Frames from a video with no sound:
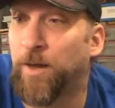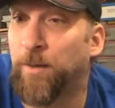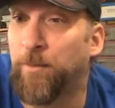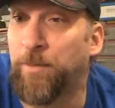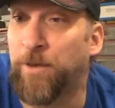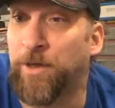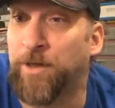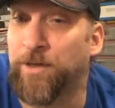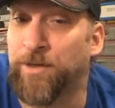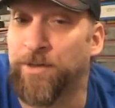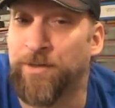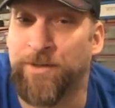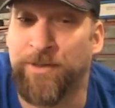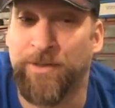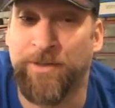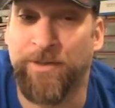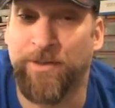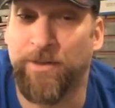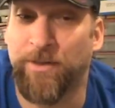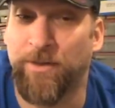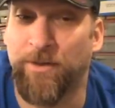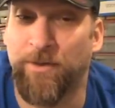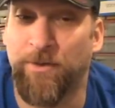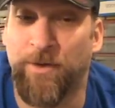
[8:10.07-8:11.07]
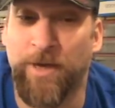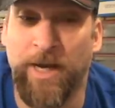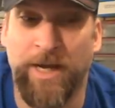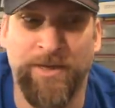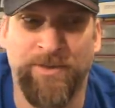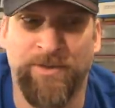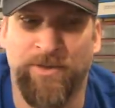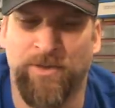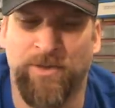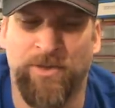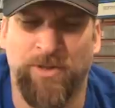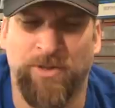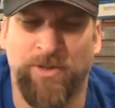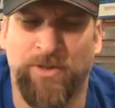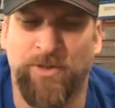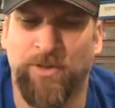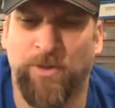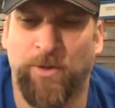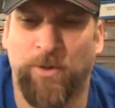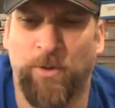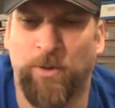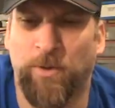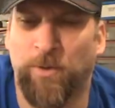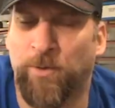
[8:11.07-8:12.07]
because you guys are just
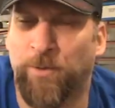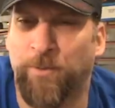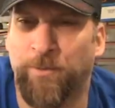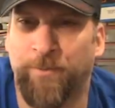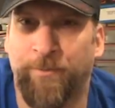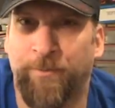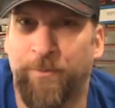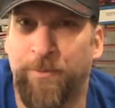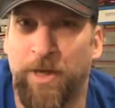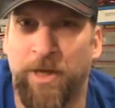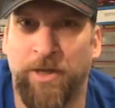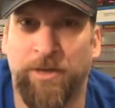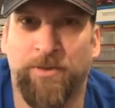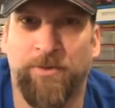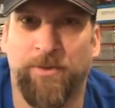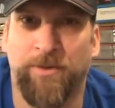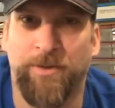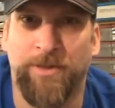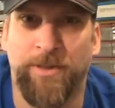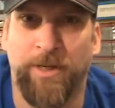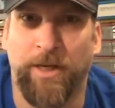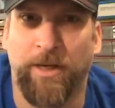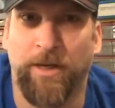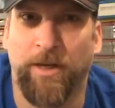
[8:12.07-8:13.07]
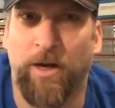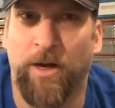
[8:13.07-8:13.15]
so interesting.